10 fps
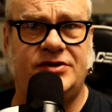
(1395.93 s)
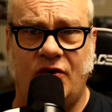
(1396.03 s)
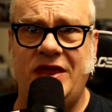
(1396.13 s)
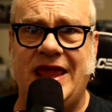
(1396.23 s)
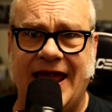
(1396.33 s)

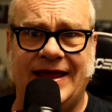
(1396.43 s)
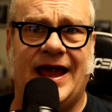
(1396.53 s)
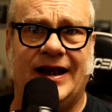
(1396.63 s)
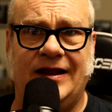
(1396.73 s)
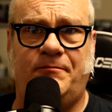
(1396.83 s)
Don't yank
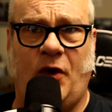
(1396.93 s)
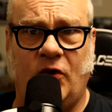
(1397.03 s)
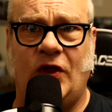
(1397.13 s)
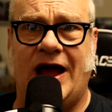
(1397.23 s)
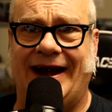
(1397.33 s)
on it,
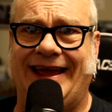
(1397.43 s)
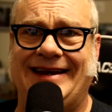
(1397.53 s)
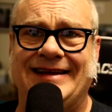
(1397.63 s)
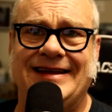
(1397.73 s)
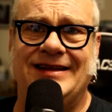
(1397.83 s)
pull on
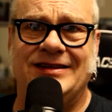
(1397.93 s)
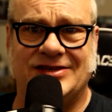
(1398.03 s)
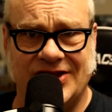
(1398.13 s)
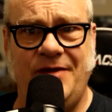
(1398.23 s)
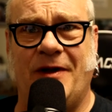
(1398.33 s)
it,
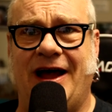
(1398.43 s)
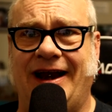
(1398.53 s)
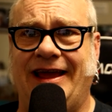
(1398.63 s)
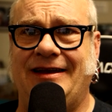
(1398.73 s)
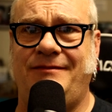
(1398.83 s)
sleep on
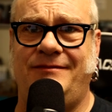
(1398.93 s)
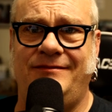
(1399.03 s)
it,